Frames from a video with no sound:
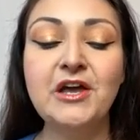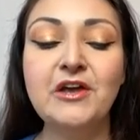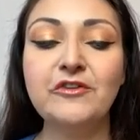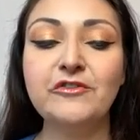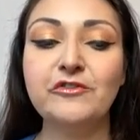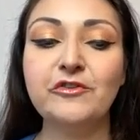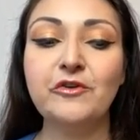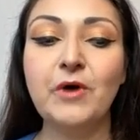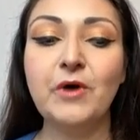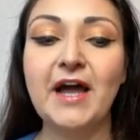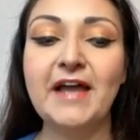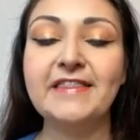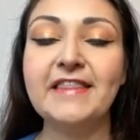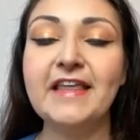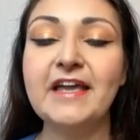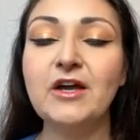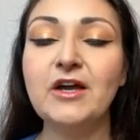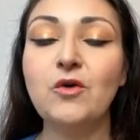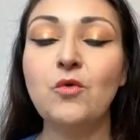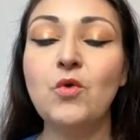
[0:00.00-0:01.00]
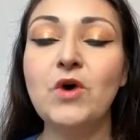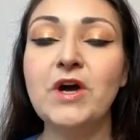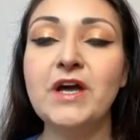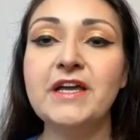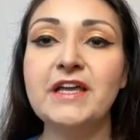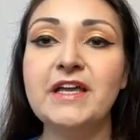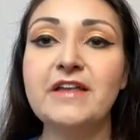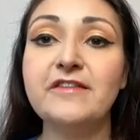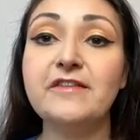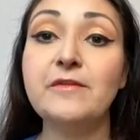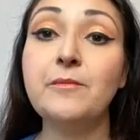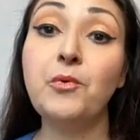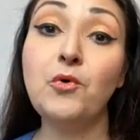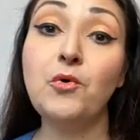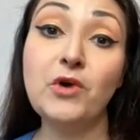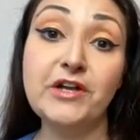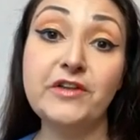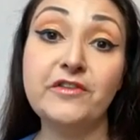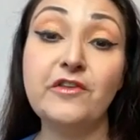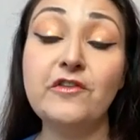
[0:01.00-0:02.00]
So I think what is
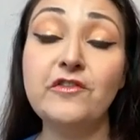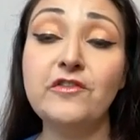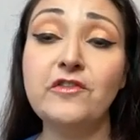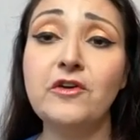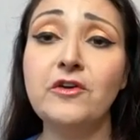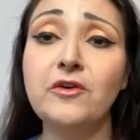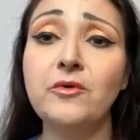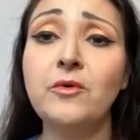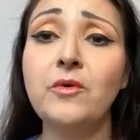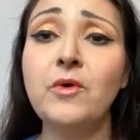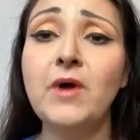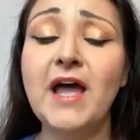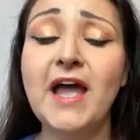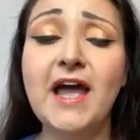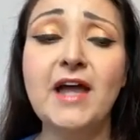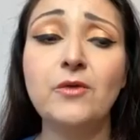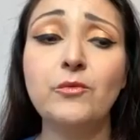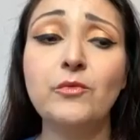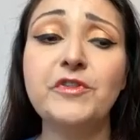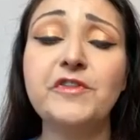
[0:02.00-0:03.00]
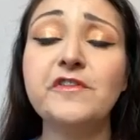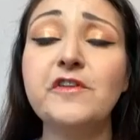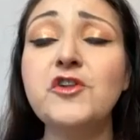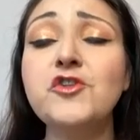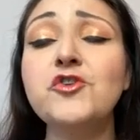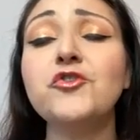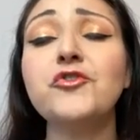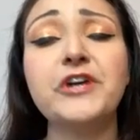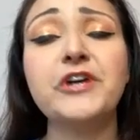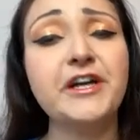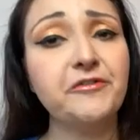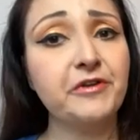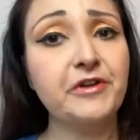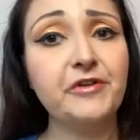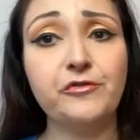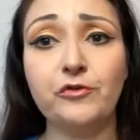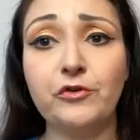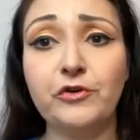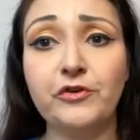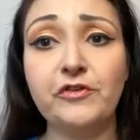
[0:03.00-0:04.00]
important to do, and with such great
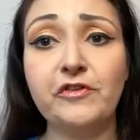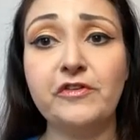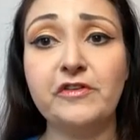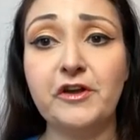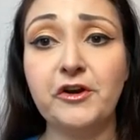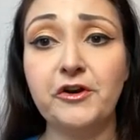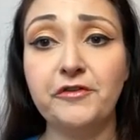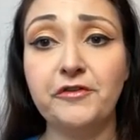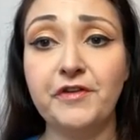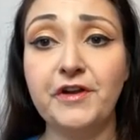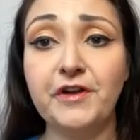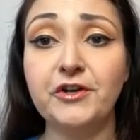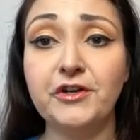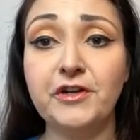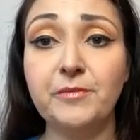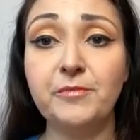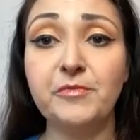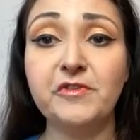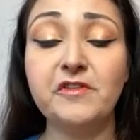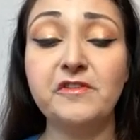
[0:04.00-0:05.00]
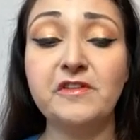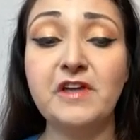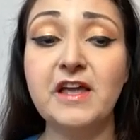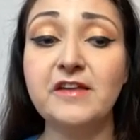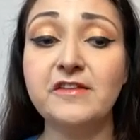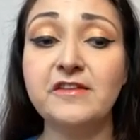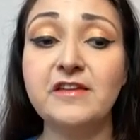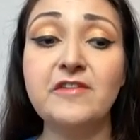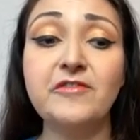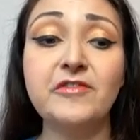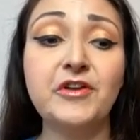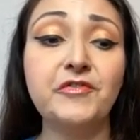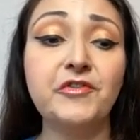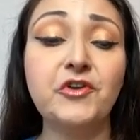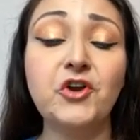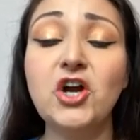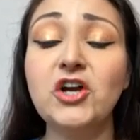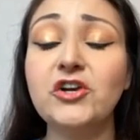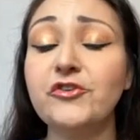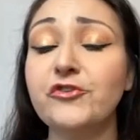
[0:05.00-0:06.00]
resources at our fingertips these days, even if
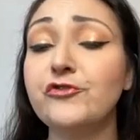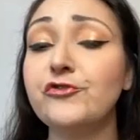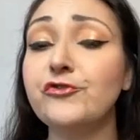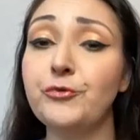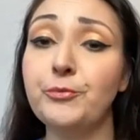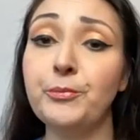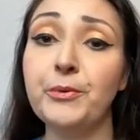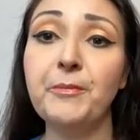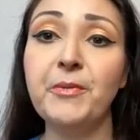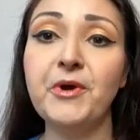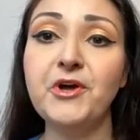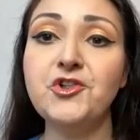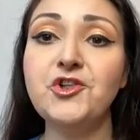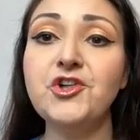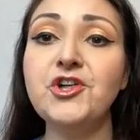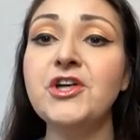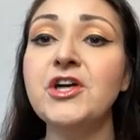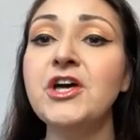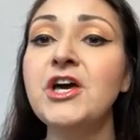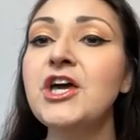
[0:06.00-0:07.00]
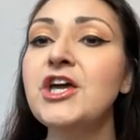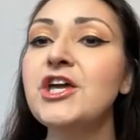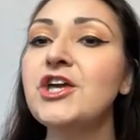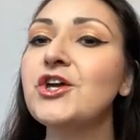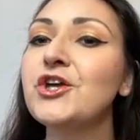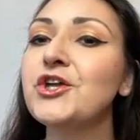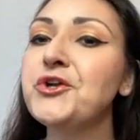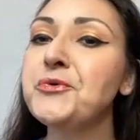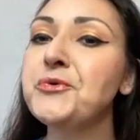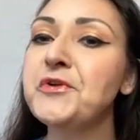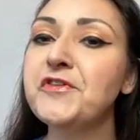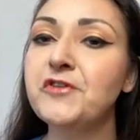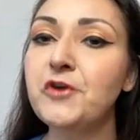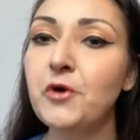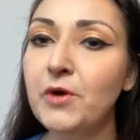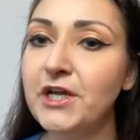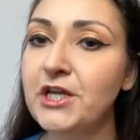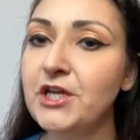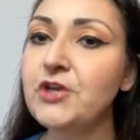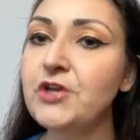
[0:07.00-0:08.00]
you're on a super budget, you can always go on